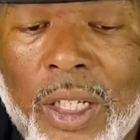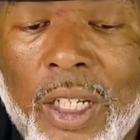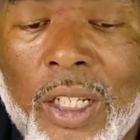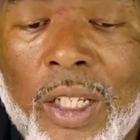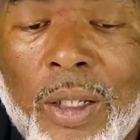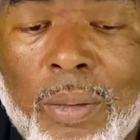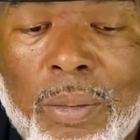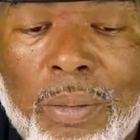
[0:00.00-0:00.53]

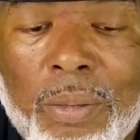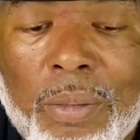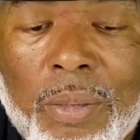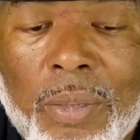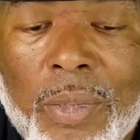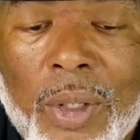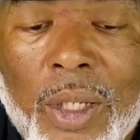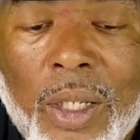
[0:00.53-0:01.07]
in them
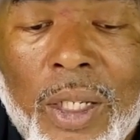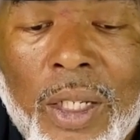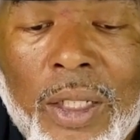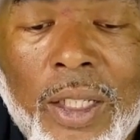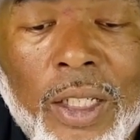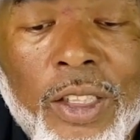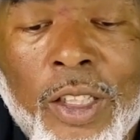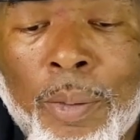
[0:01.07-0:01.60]

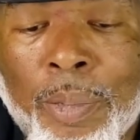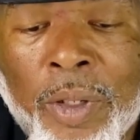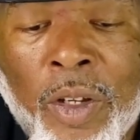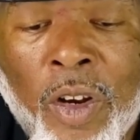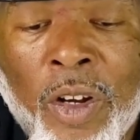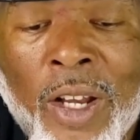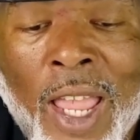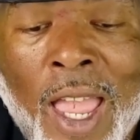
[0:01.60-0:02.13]
that simply aren't